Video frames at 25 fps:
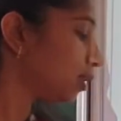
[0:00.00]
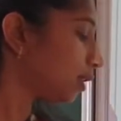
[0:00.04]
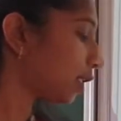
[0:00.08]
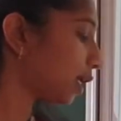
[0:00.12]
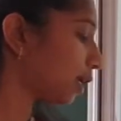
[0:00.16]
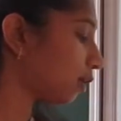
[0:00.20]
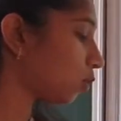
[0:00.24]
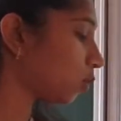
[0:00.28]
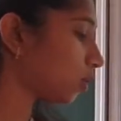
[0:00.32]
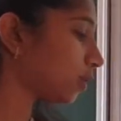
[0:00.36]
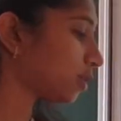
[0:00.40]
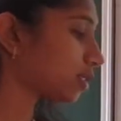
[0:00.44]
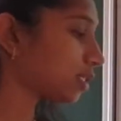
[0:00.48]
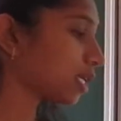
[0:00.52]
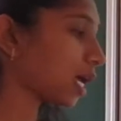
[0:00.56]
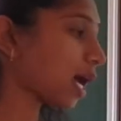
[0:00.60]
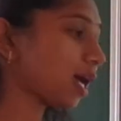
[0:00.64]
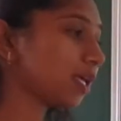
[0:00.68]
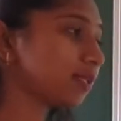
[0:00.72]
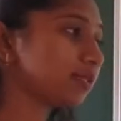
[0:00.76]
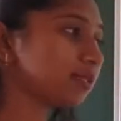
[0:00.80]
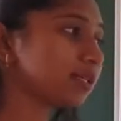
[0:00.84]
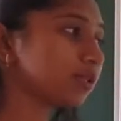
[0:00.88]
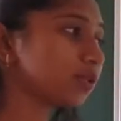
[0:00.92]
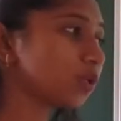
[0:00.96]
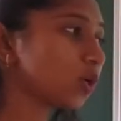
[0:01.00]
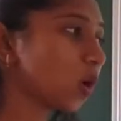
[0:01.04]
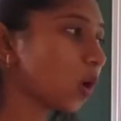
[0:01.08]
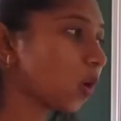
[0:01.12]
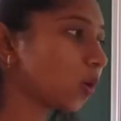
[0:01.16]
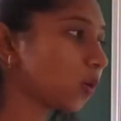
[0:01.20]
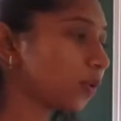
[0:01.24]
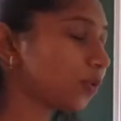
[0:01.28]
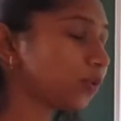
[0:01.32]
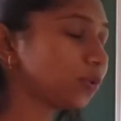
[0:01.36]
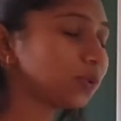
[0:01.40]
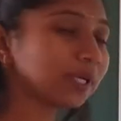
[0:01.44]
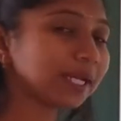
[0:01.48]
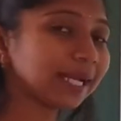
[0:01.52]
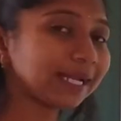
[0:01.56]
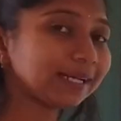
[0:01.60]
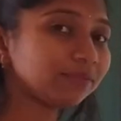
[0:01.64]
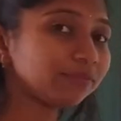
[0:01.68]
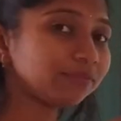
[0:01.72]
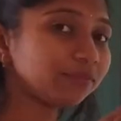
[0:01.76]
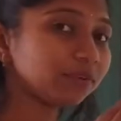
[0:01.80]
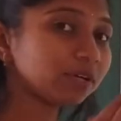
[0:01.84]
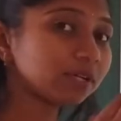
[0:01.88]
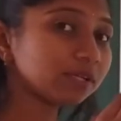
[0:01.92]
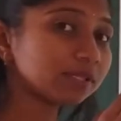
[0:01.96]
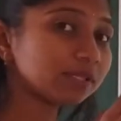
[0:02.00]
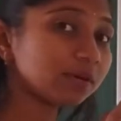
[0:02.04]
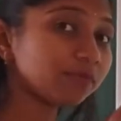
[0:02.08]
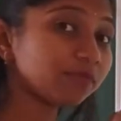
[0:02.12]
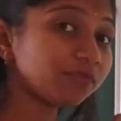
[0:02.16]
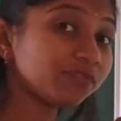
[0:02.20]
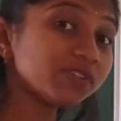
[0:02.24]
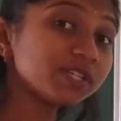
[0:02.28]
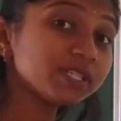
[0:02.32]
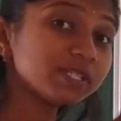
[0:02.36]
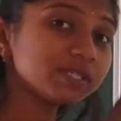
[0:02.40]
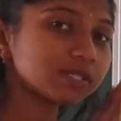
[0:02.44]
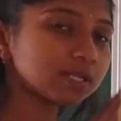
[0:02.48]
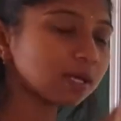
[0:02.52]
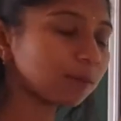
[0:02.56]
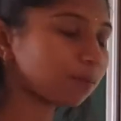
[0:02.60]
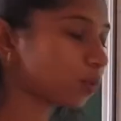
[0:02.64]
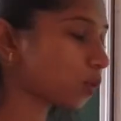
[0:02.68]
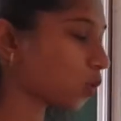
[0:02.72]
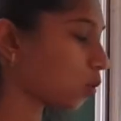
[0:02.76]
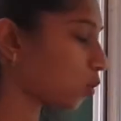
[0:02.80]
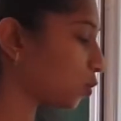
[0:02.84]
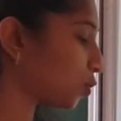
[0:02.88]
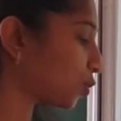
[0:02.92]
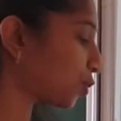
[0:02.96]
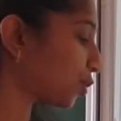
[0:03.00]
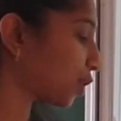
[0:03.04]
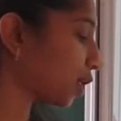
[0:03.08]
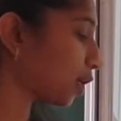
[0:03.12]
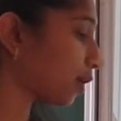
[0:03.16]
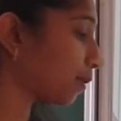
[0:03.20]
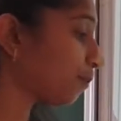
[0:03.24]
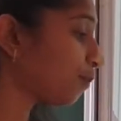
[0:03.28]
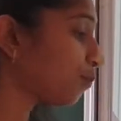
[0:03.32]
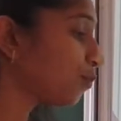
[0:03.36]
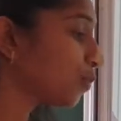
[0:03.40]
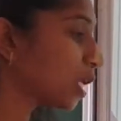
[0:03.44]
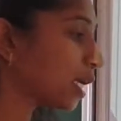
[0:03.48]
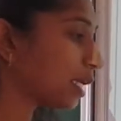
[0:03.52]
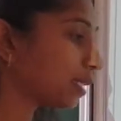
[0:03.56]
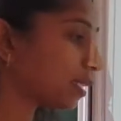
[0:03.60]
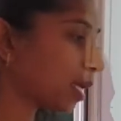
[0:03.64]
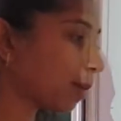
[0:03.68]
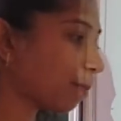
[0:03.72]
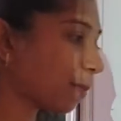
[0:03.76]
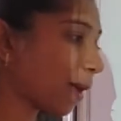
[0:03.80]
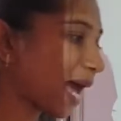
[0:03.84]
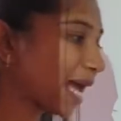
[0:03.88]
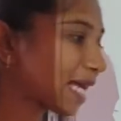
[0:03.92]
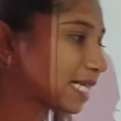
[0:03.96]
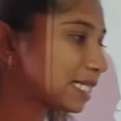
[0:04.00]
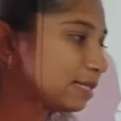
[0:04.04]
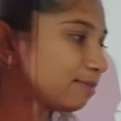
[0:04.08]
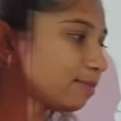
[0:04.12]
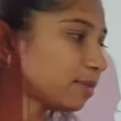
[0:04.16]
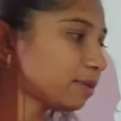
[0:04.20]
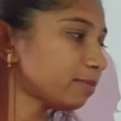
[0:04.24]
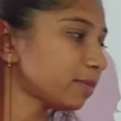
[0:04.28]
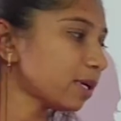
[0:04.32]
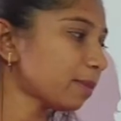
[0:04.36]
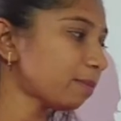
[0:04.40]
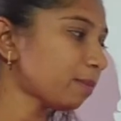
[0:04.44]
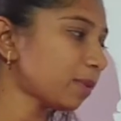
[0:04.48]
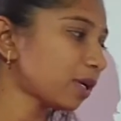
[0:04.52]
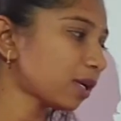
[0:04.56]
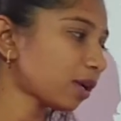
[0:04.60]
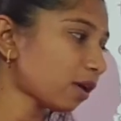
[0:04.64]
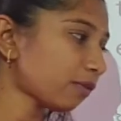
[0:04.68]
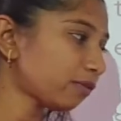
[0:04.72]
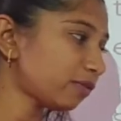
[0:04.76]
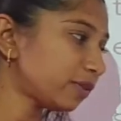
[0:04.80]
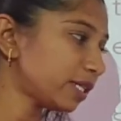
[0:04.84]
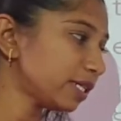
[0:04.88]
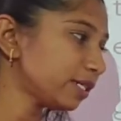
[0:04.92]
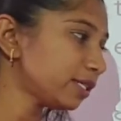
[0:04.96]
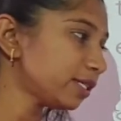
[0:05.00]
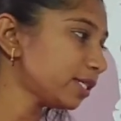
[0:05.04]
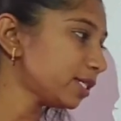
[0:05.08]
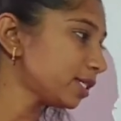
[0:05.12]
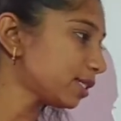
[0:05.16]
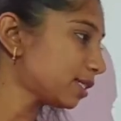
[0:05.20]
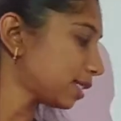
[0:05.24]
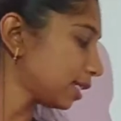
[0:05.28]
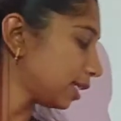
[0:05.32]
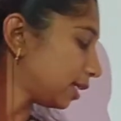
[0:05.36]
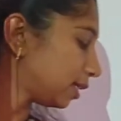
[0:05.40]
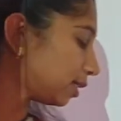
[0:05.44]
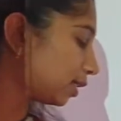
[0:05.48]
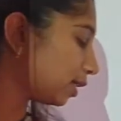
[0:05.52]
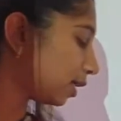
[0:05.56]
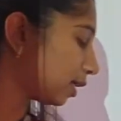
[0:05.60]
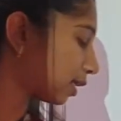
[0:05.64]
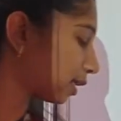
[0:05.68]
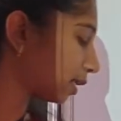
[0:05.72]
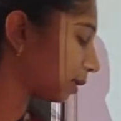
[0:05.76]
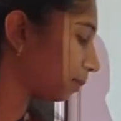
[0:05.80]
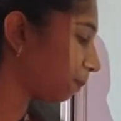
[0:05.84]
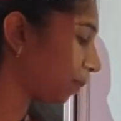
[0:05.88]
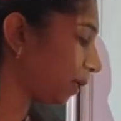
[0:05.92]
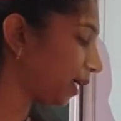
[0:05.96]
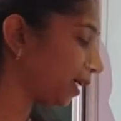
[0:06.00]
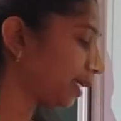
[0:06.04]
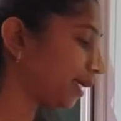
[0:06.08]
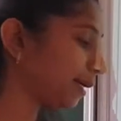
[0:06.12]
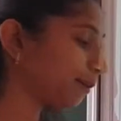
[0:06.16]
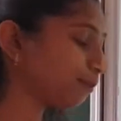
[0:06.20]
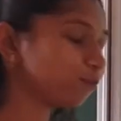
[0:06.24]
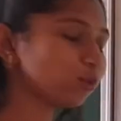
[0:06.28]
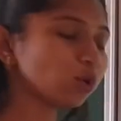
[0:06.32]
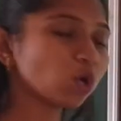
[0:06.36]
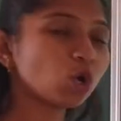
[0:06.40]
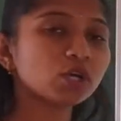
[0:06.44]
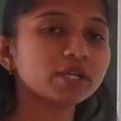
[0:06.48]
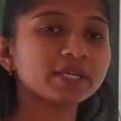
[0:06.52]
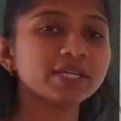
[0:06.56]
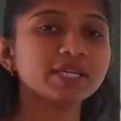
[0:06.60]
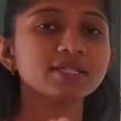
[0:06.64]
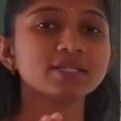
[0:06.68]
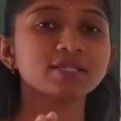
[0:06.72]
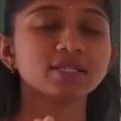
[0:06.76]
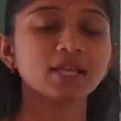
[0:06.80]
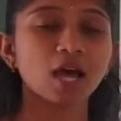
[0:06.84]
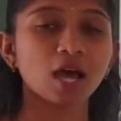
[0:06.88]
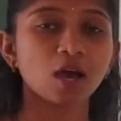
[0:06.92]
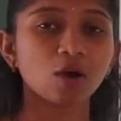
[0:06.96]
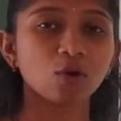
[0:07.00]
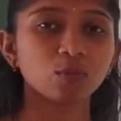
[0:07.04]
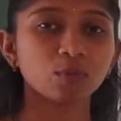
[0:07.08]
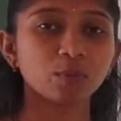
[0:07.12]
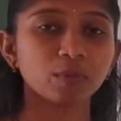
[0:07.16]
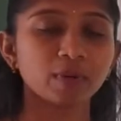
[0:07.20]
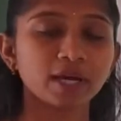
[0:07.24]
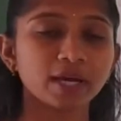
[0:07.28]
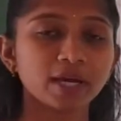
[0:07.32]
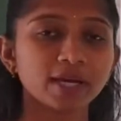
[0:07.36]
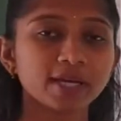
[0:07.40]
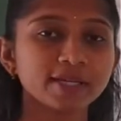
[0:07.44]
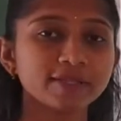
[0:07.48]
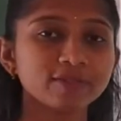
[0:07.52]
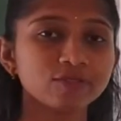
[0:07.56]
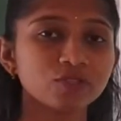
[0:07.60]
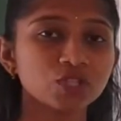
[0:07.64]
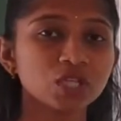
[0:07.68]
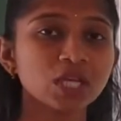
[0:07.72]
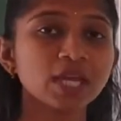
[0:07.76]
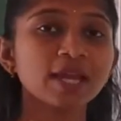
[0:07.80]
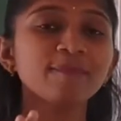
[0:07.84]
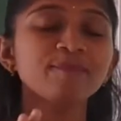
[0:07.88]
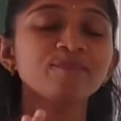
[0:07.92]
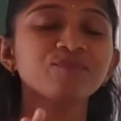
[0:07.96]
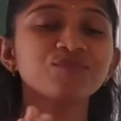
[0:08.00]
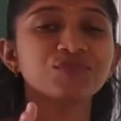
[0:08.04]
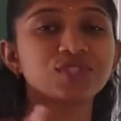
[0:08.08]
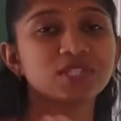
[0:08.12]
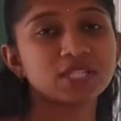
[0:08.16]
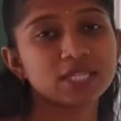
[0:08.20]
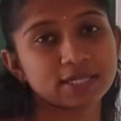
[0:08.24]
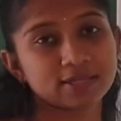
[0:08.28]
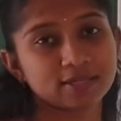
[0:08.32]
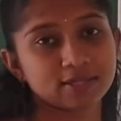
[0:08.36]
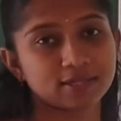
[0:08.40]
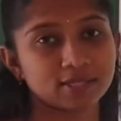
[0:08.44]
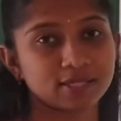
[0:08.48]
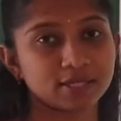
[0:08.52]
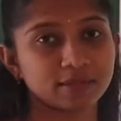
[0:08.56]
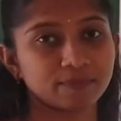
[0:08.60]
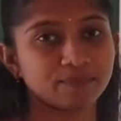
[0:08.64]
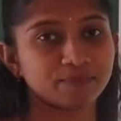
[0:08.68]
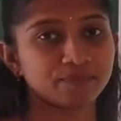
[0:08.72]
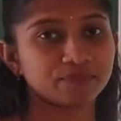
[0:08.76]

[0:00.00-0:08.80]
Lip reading: Then what is the answer you are going to get for the first sub question? The maximum number of digits in the repeating block is how much? 60.